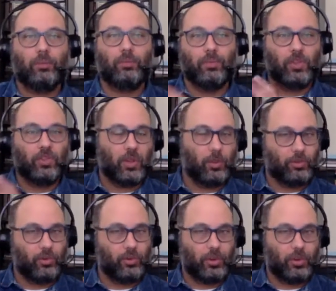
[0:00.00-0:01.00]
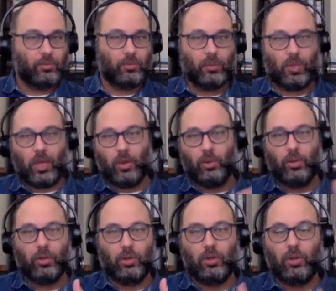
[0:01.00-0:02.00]
Islamophobia, and how
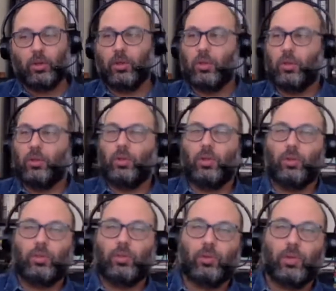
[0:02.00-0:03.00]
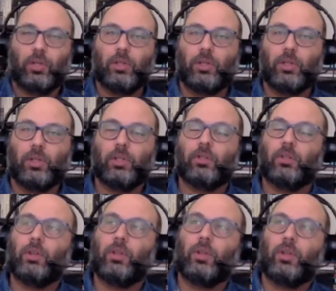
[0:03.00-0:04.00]
they're, theoretically linked.
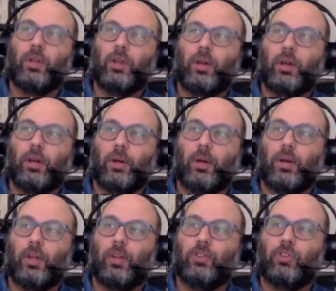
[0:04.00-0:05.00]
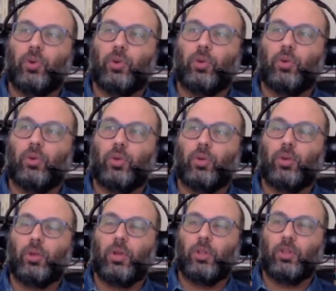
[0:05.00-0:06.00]
And so
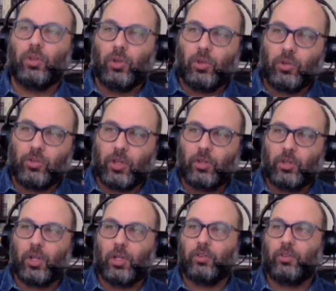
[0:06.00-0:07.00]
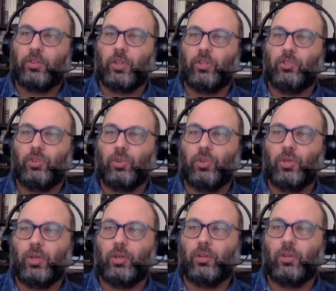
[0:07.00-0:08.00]
in decolonial psychoanalysis, I show
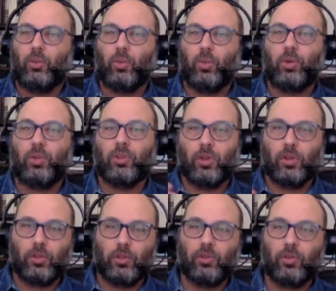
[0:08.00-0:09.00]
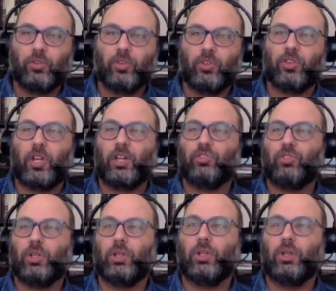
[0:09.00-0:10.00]
that the war on terror discourse is
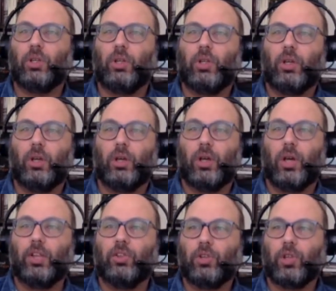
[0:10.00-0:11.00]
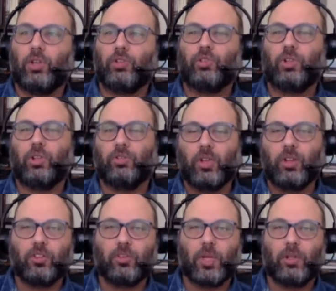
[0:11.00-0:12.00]
actually ideologically,
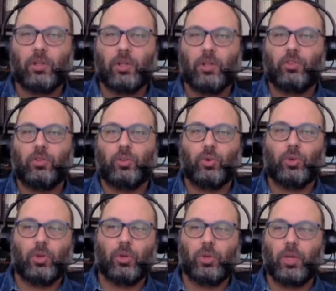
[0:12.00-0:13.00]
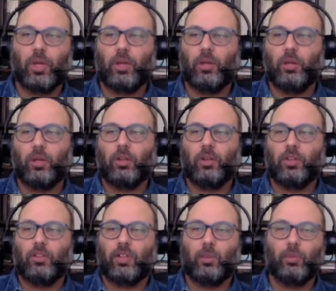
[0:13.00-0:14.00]
phantasmatically supported by the
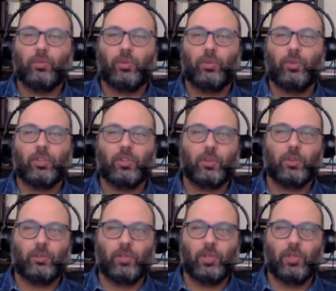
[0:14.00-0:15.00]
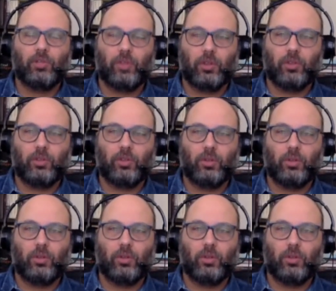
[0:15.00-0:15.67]
Islamophobia, Islamophilia fantasy,